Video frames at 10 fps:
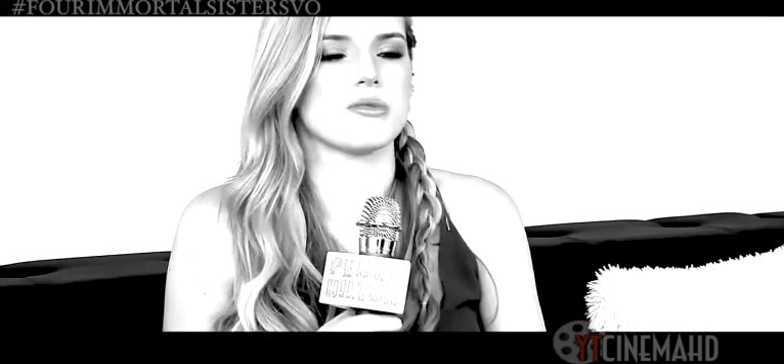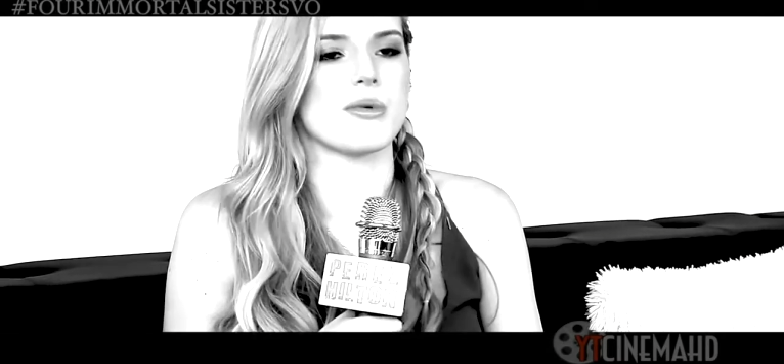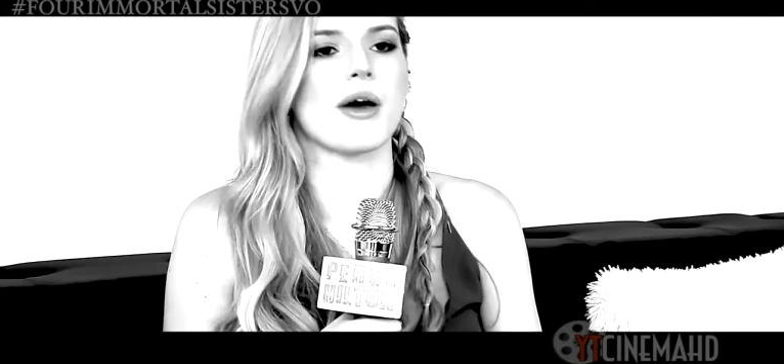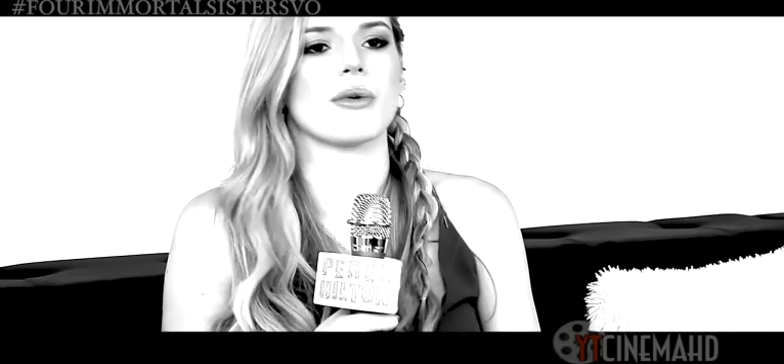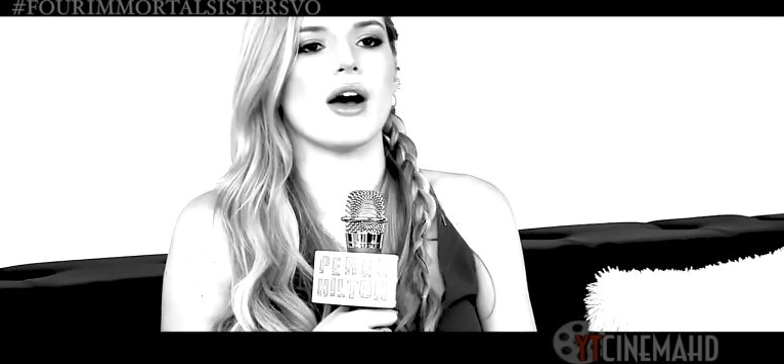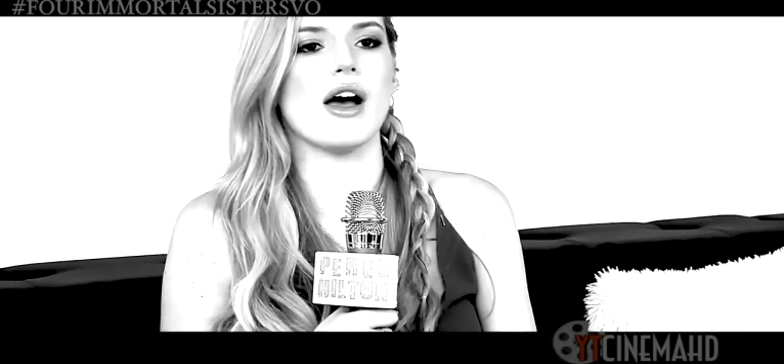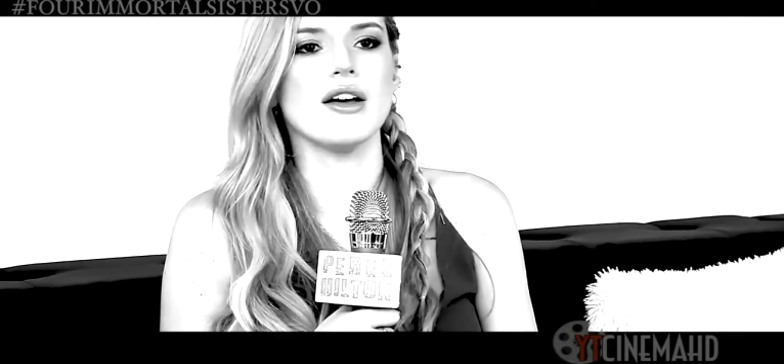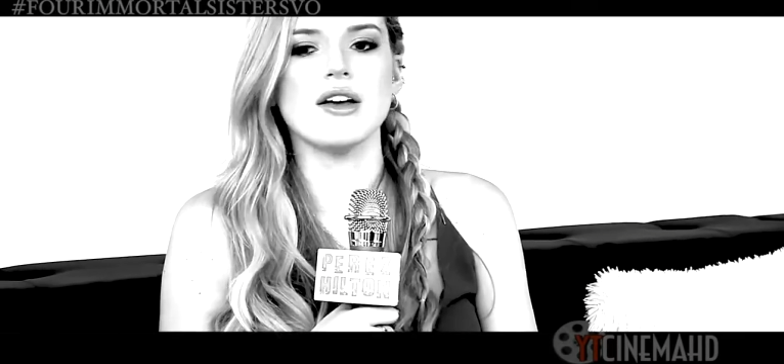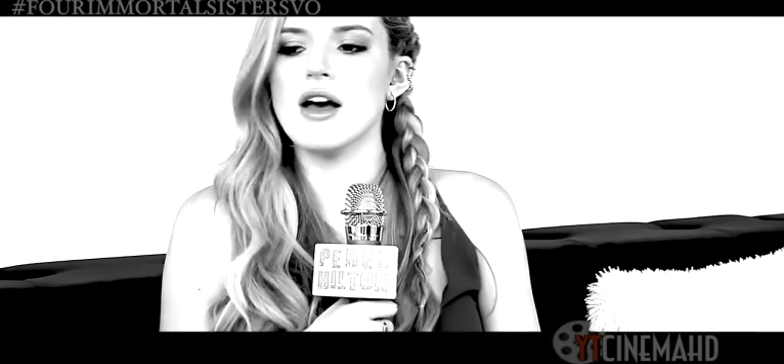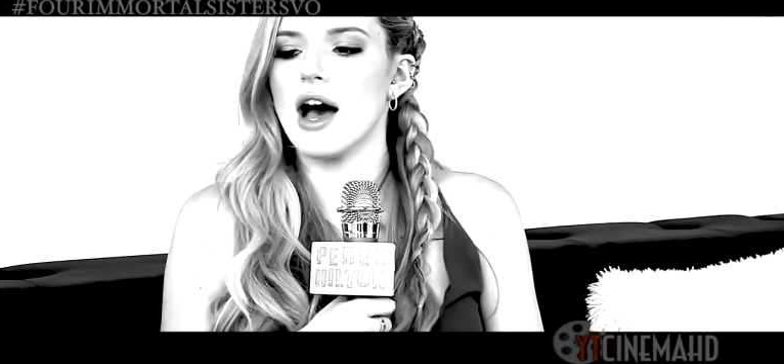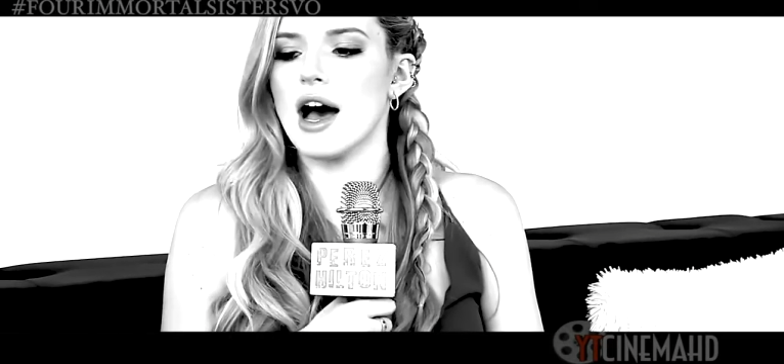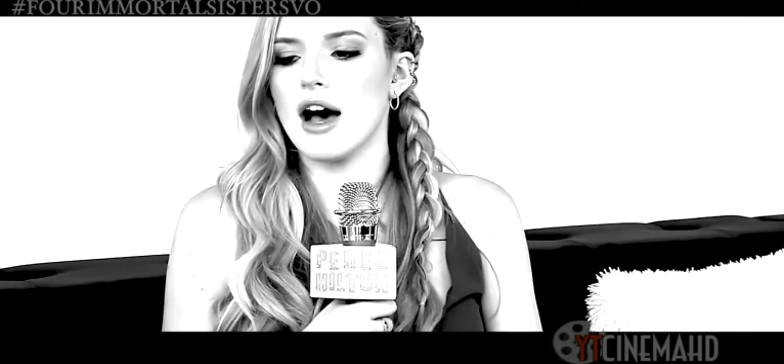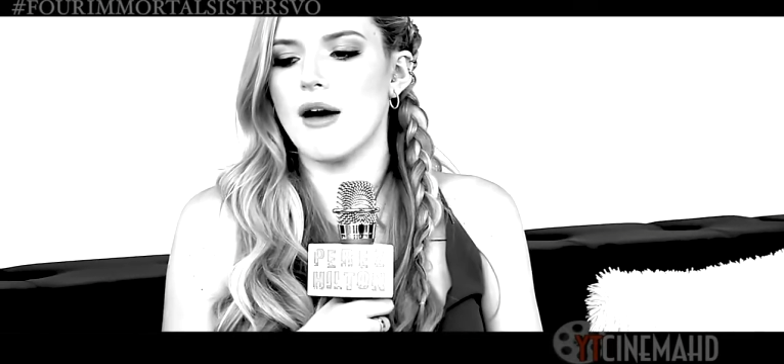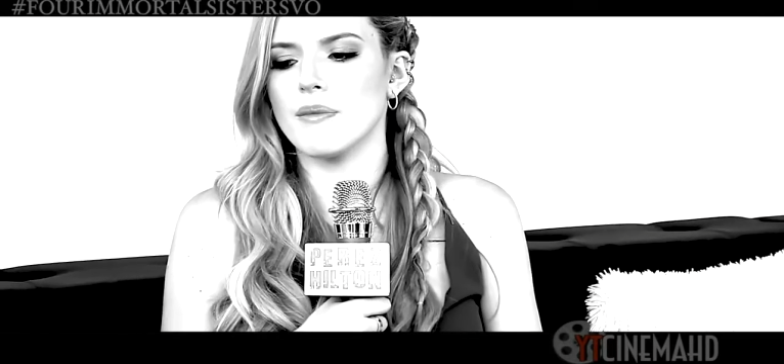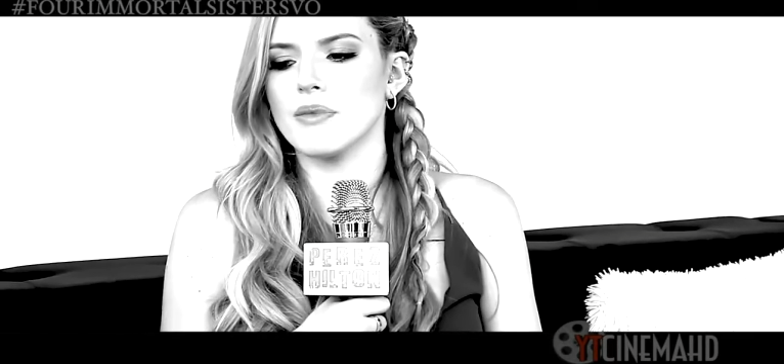the premiere date is
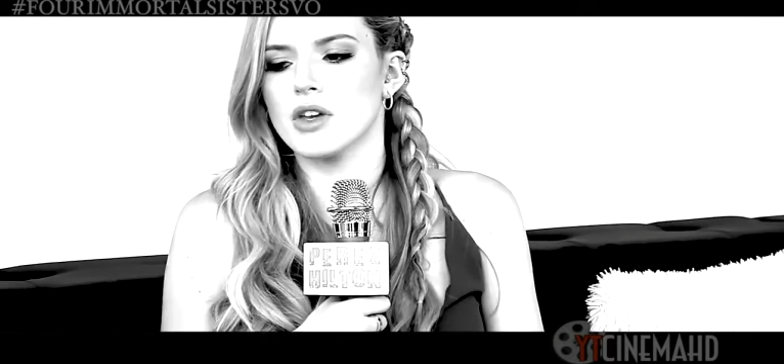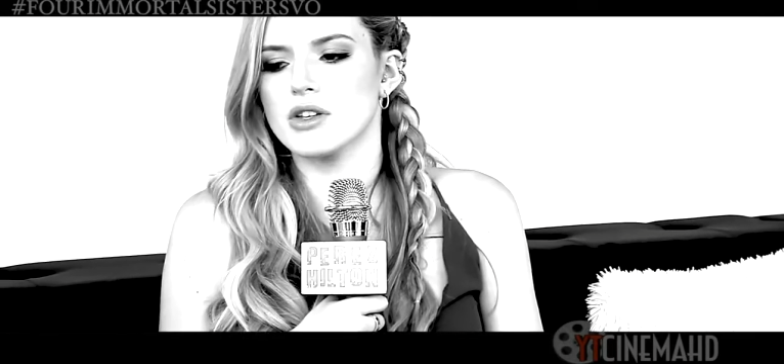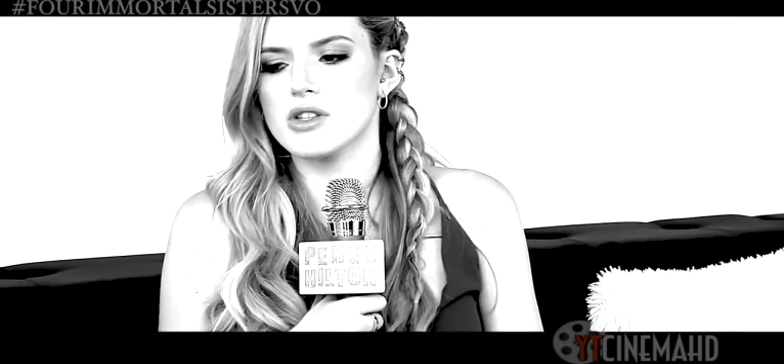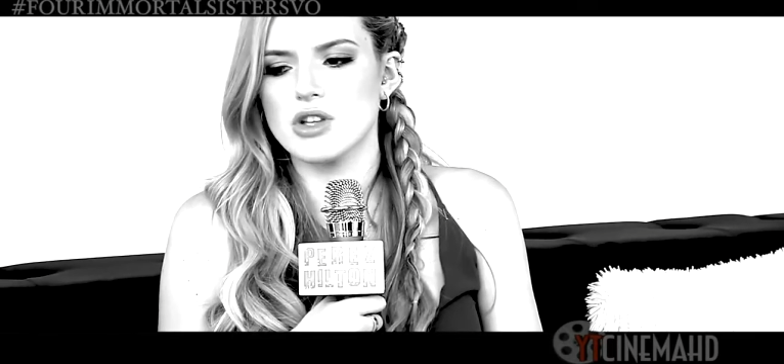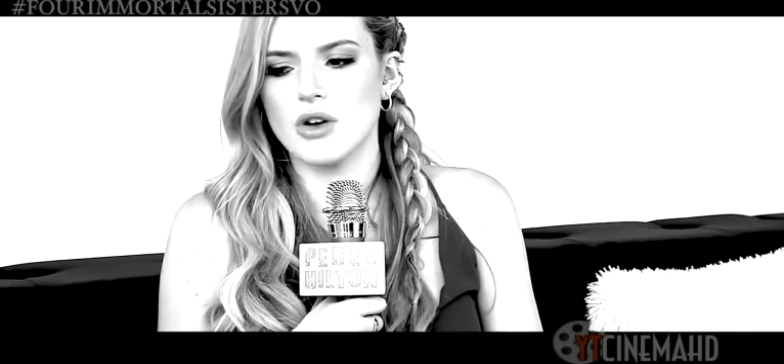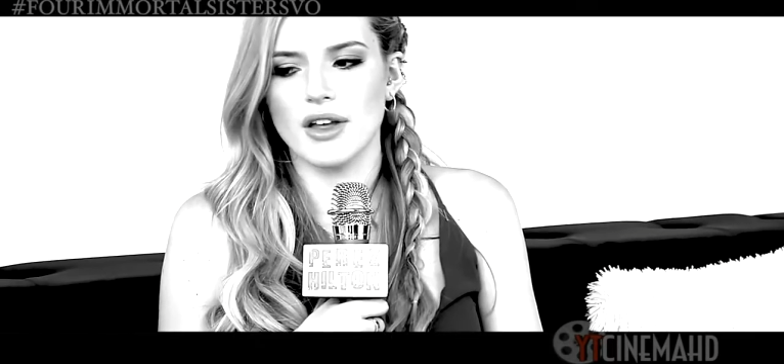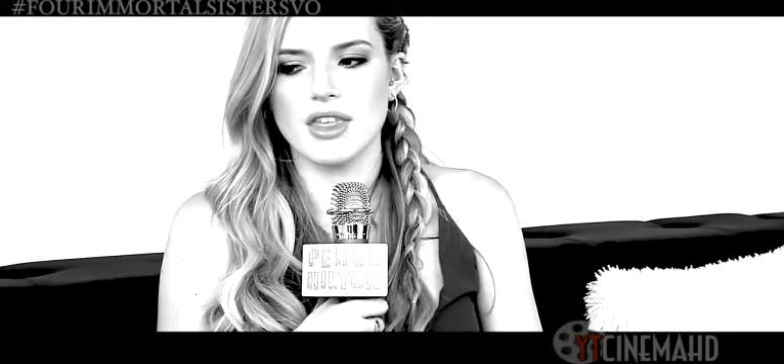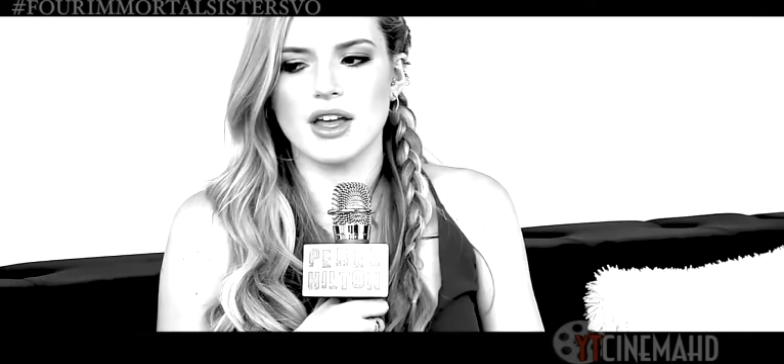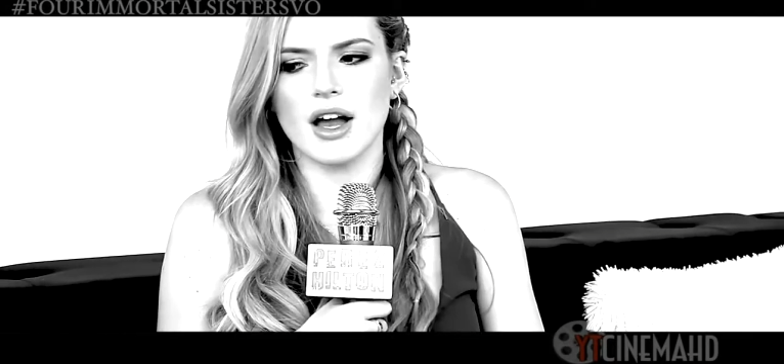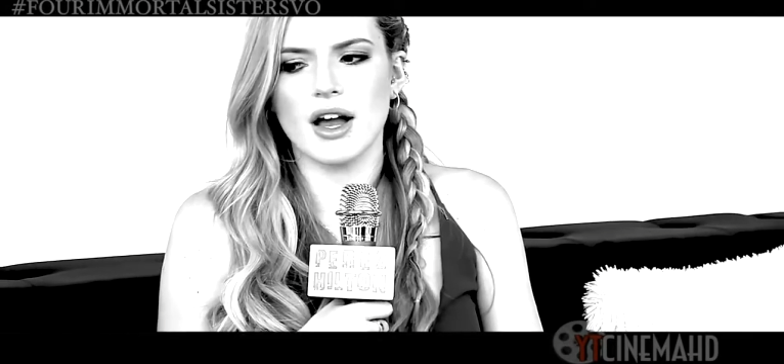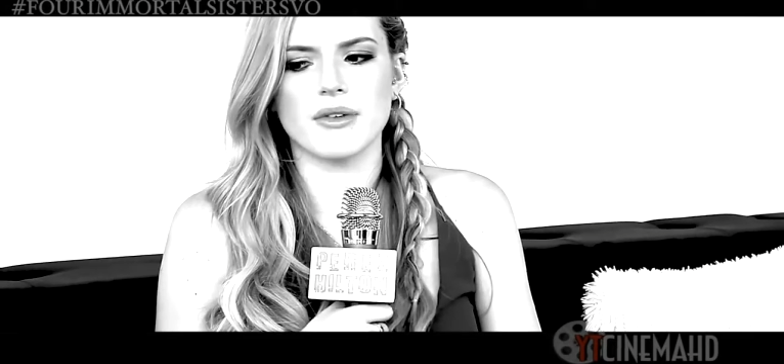October 31st, so go check it